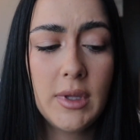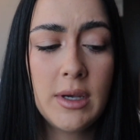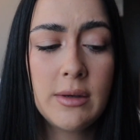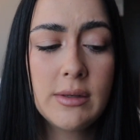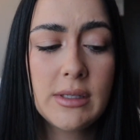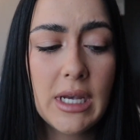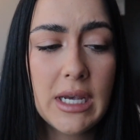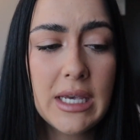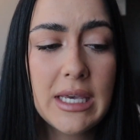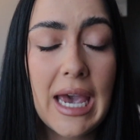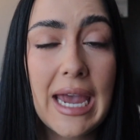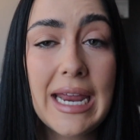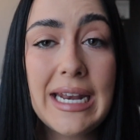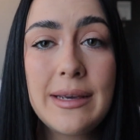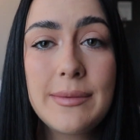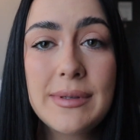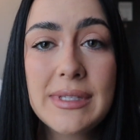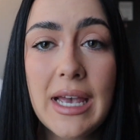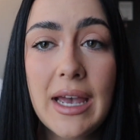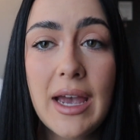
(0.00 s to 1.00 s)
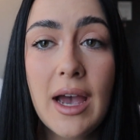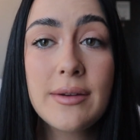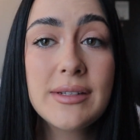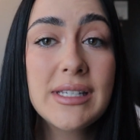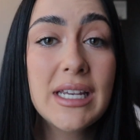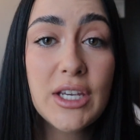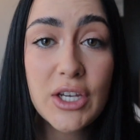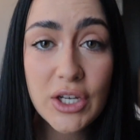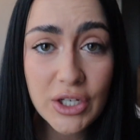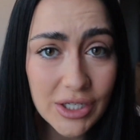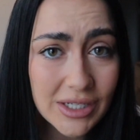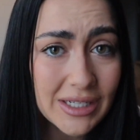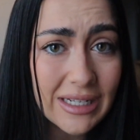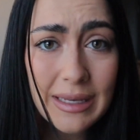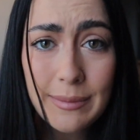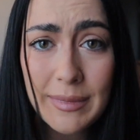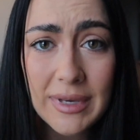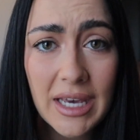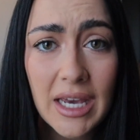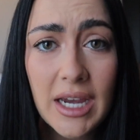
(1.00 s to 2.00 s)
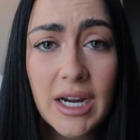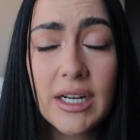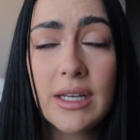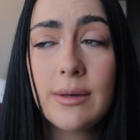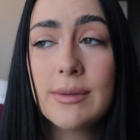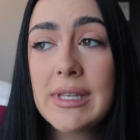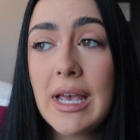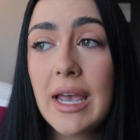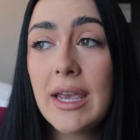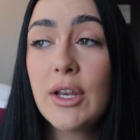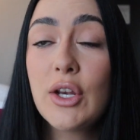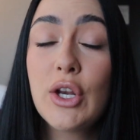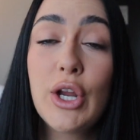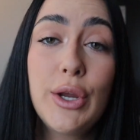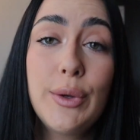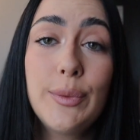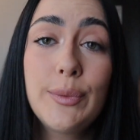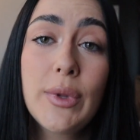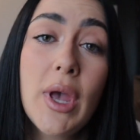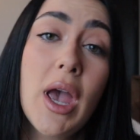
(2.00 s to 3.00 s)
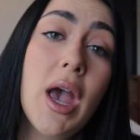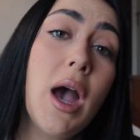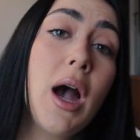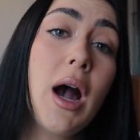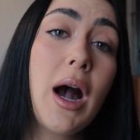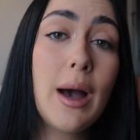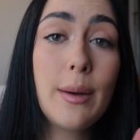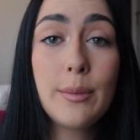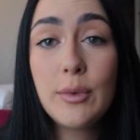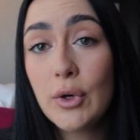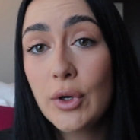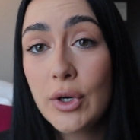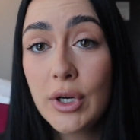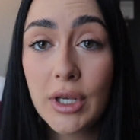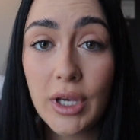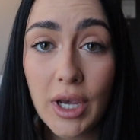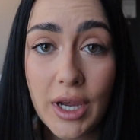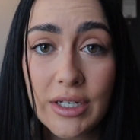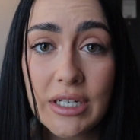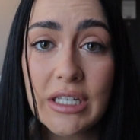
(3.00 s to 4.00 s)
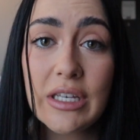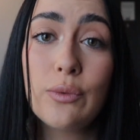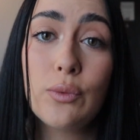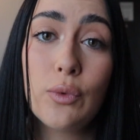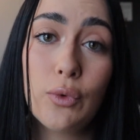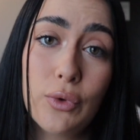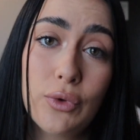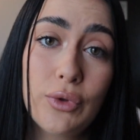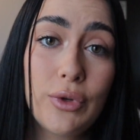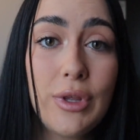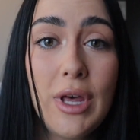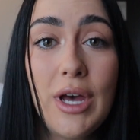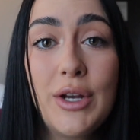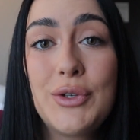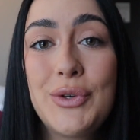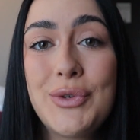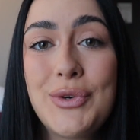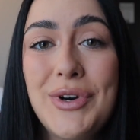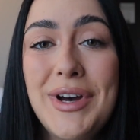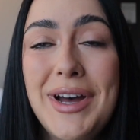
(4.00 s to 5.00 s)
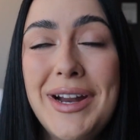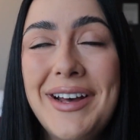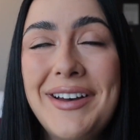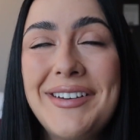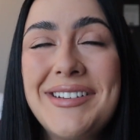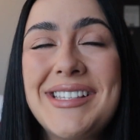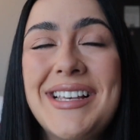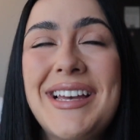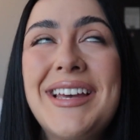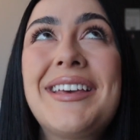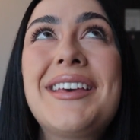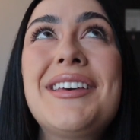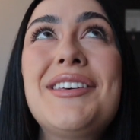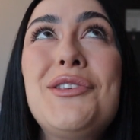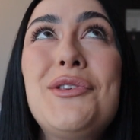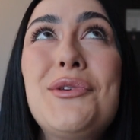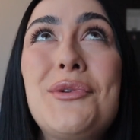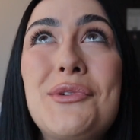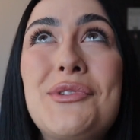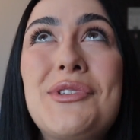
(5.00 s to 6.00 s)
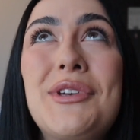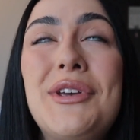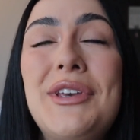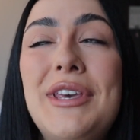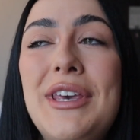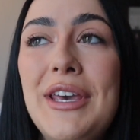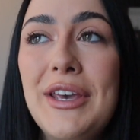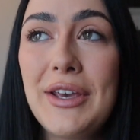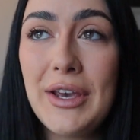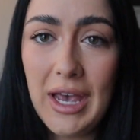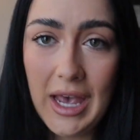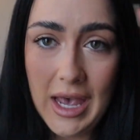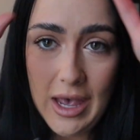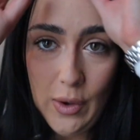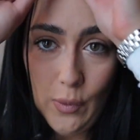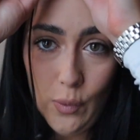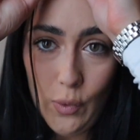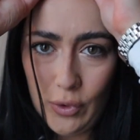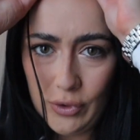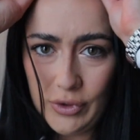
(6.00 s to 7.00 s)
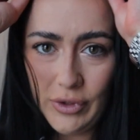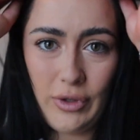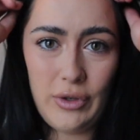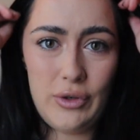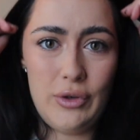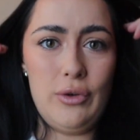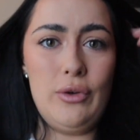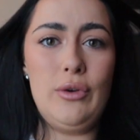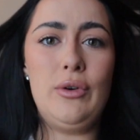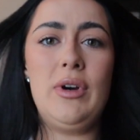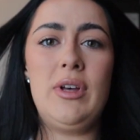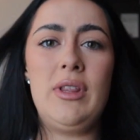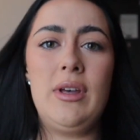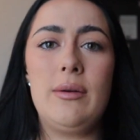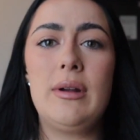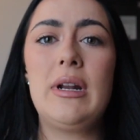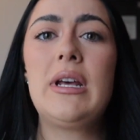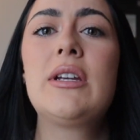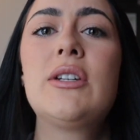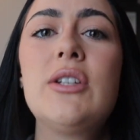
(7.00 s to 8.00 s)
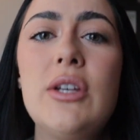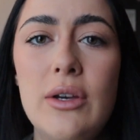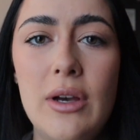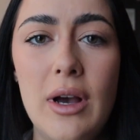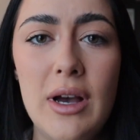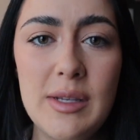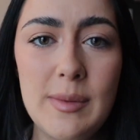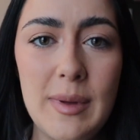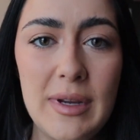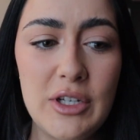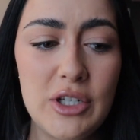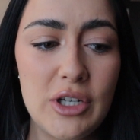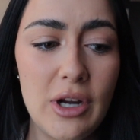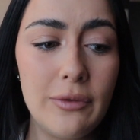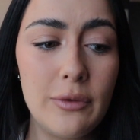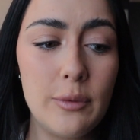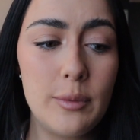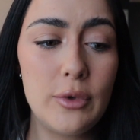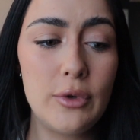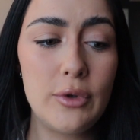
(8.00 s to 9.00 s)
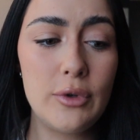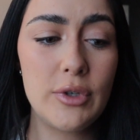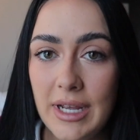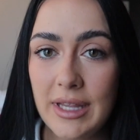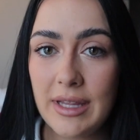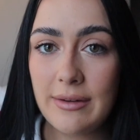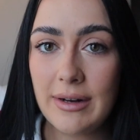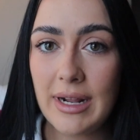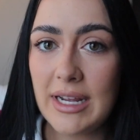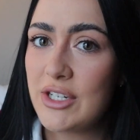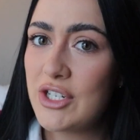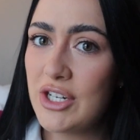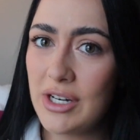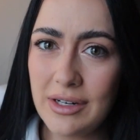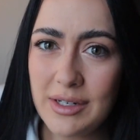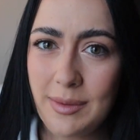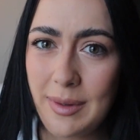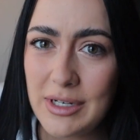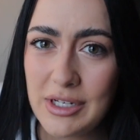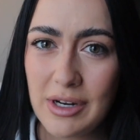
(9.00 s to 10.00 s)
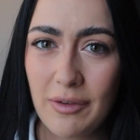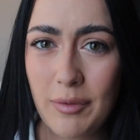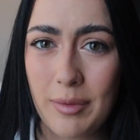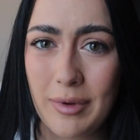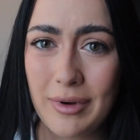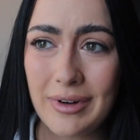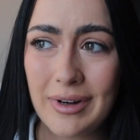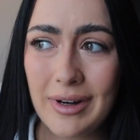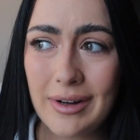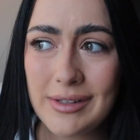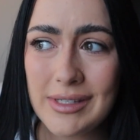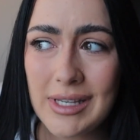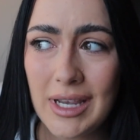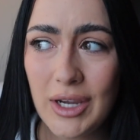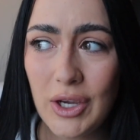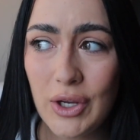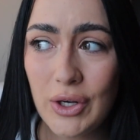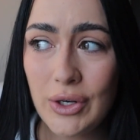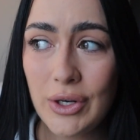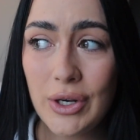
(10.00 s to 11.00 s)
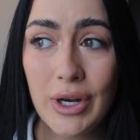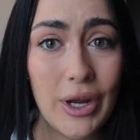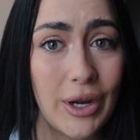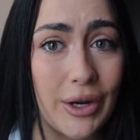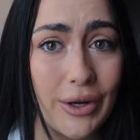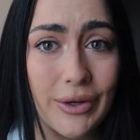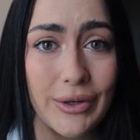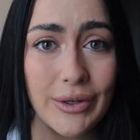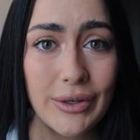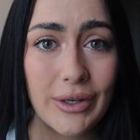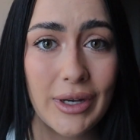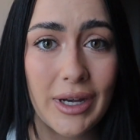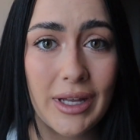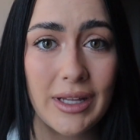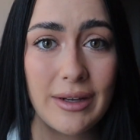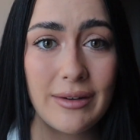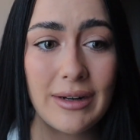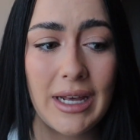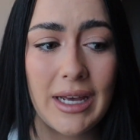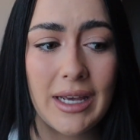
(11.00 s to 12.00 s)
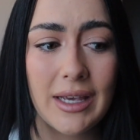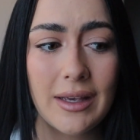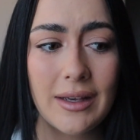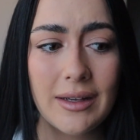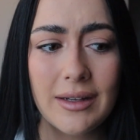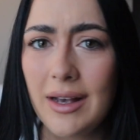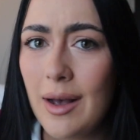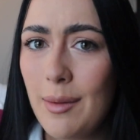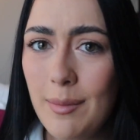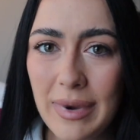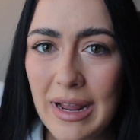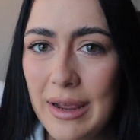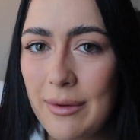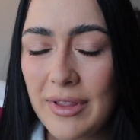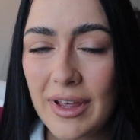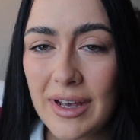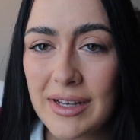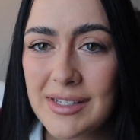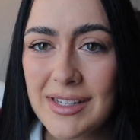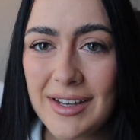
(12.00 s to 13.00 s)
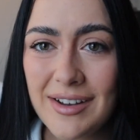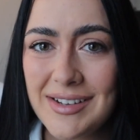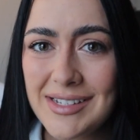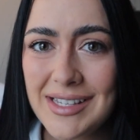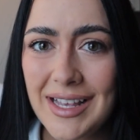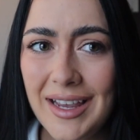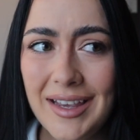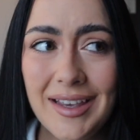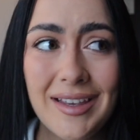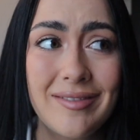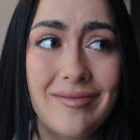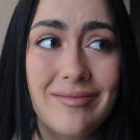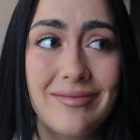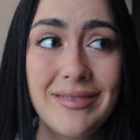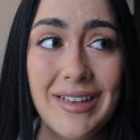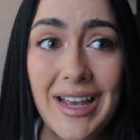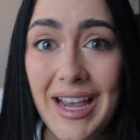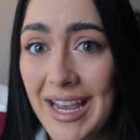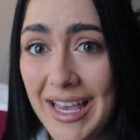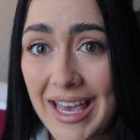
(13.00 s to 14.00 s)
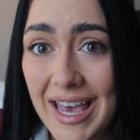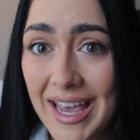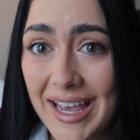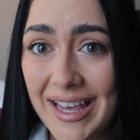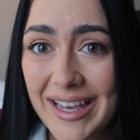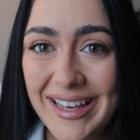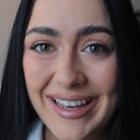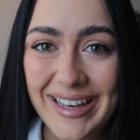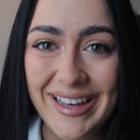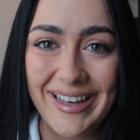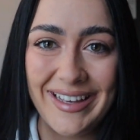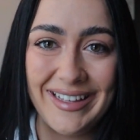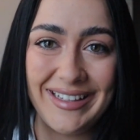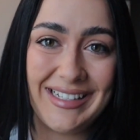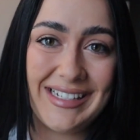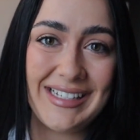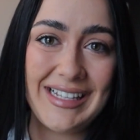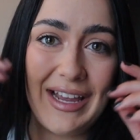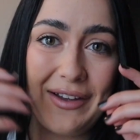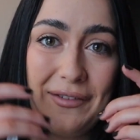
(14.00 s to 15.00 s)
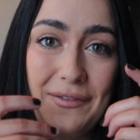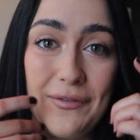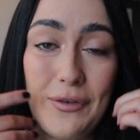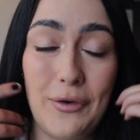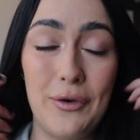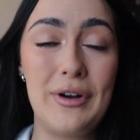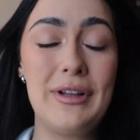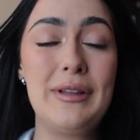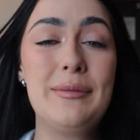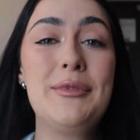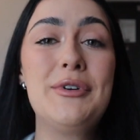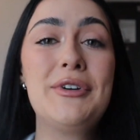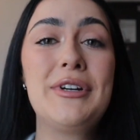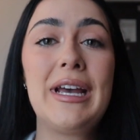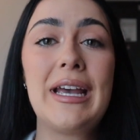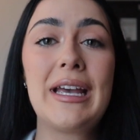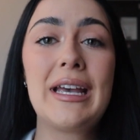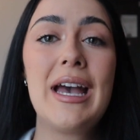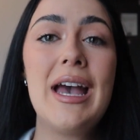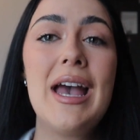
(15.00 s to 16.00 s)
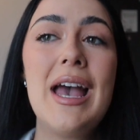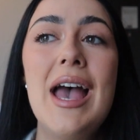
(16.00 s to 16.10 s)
He was like, gay, and he was like, I was like, you can just leave me here. And he was like, no, I'm not going to go until you walk through that door. And I was like, you're so cute. Walked through the door, and there were like two guys playing shuffleboard. And they were like, do you know how to play shuffleboard? And I was like, no. And they were like, come play with us. So I was like, okay. This is like 4 in the morning.